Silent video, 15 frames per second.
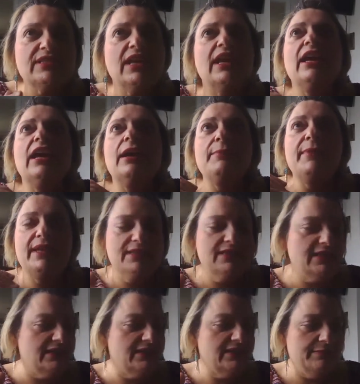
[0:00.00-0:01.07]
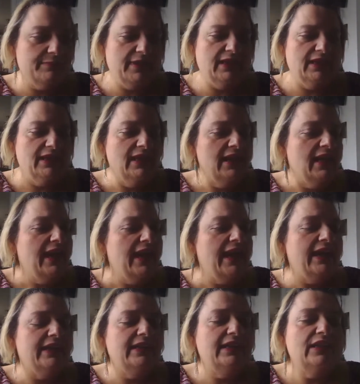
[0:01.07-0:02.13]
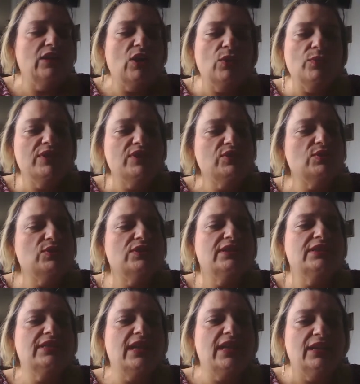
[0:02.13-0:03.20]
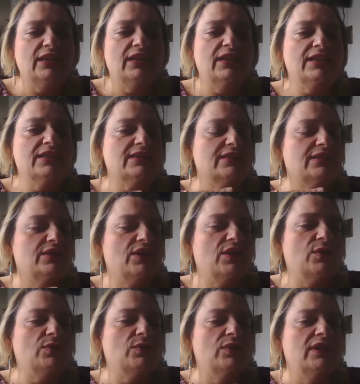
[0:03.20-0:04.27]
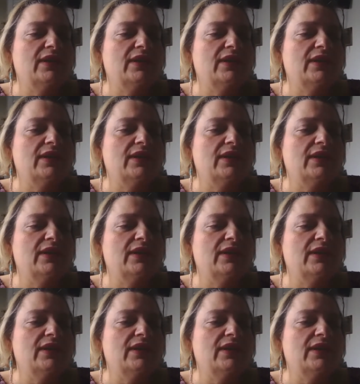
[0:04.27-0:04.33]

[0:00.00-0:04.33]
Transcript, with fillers: amazing to me. And he always used to tell us, you know,